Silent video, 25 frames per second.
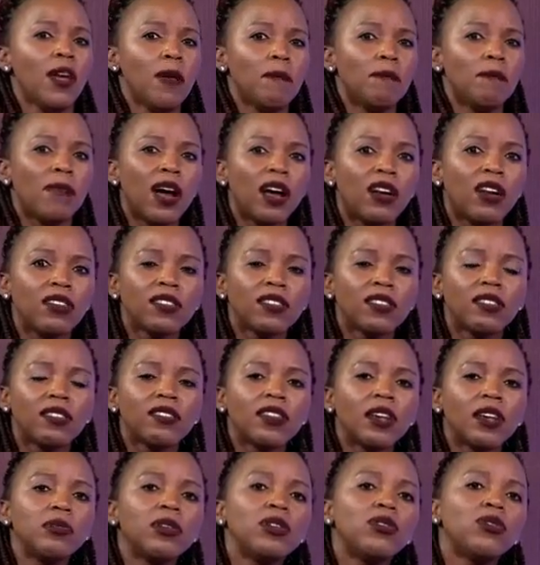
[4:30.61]
bounced
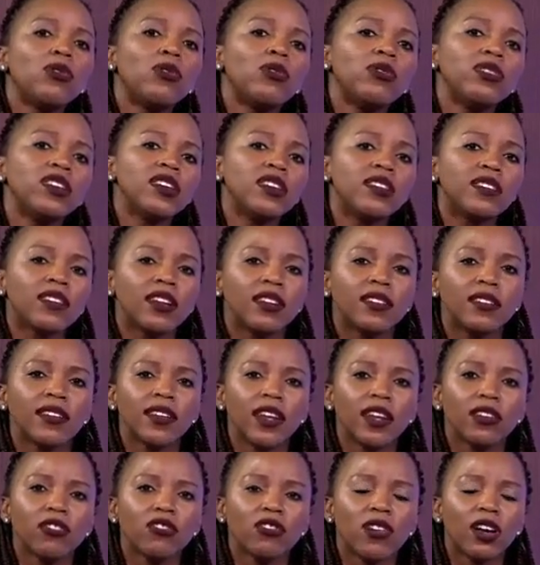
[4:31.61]
debit orders,
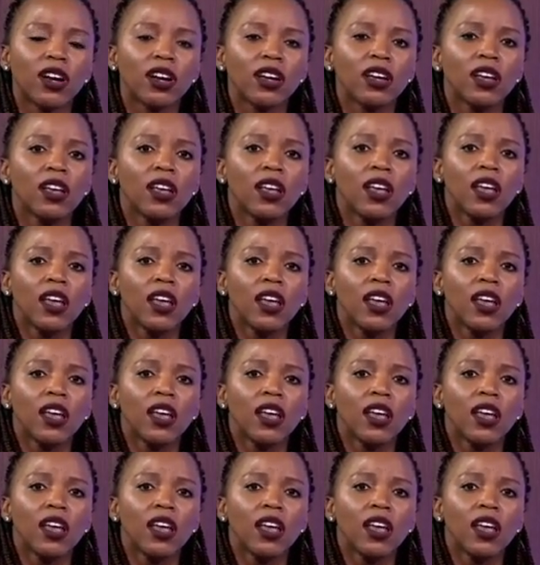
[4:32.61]
etc.